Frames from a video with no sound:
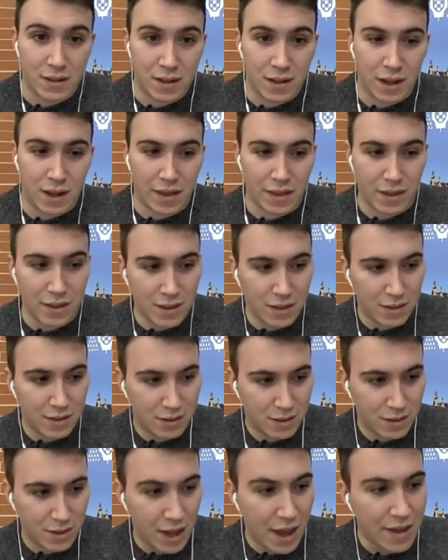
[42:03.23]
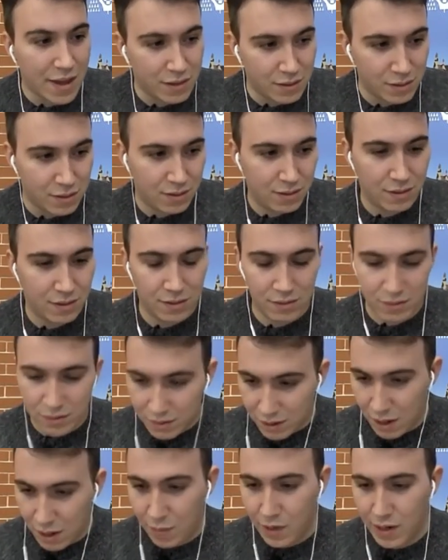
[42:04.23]
I think that's 8
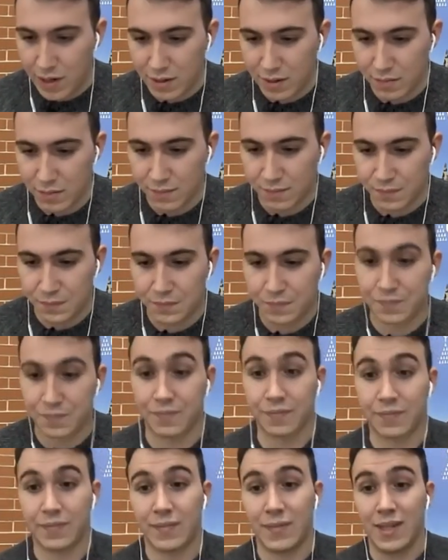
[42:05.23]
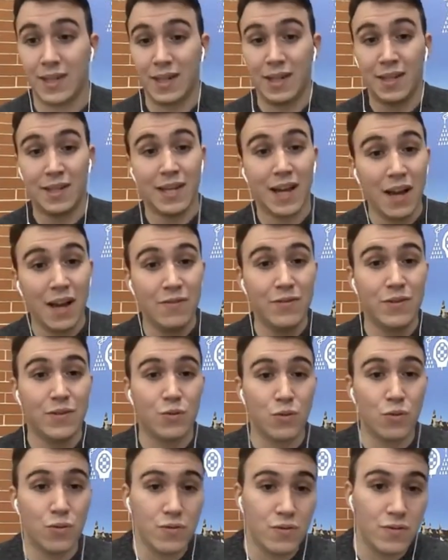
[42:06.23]
cameras. They have
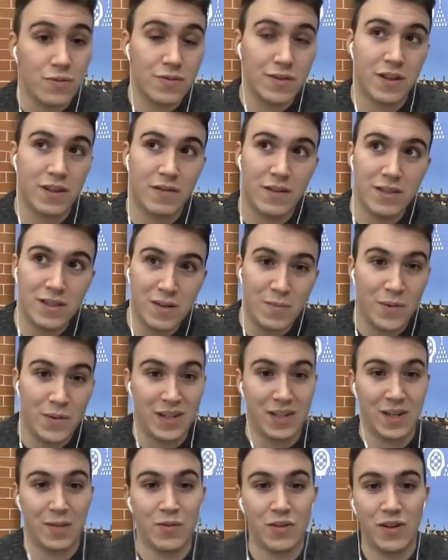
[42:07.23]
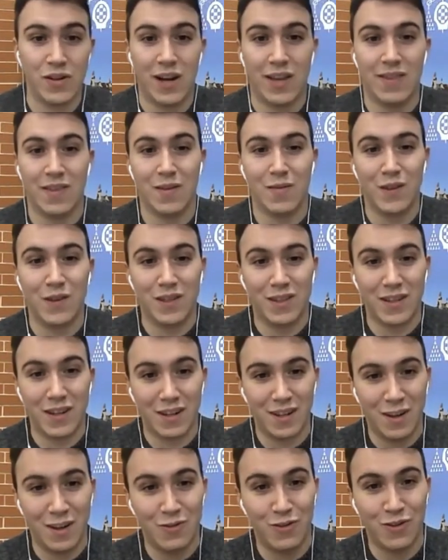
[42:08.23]
to do the better perception and the better
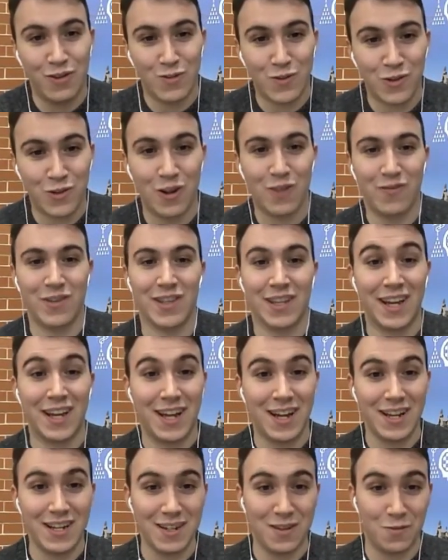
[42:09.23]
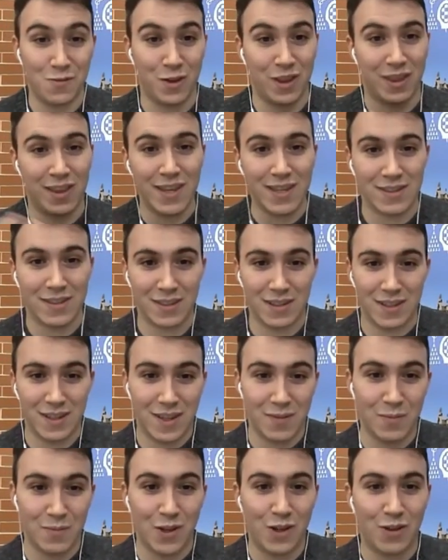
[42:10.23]
autonomous driving they can with that,
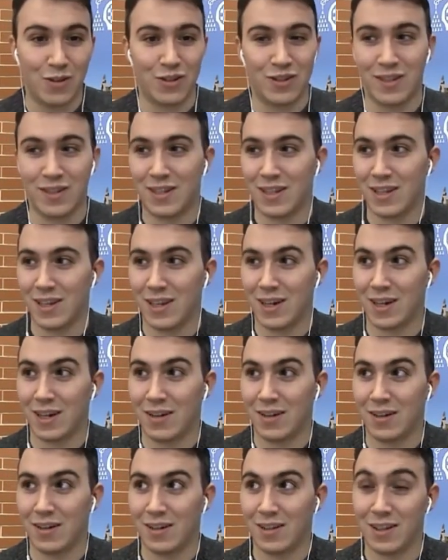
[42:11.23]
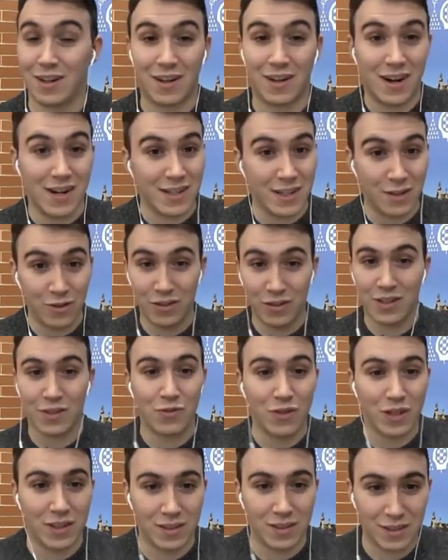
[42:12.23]
because their cars are on the
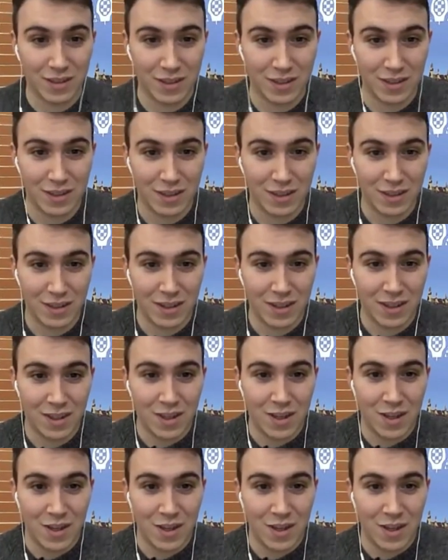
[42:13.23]
street. Mm-hmm.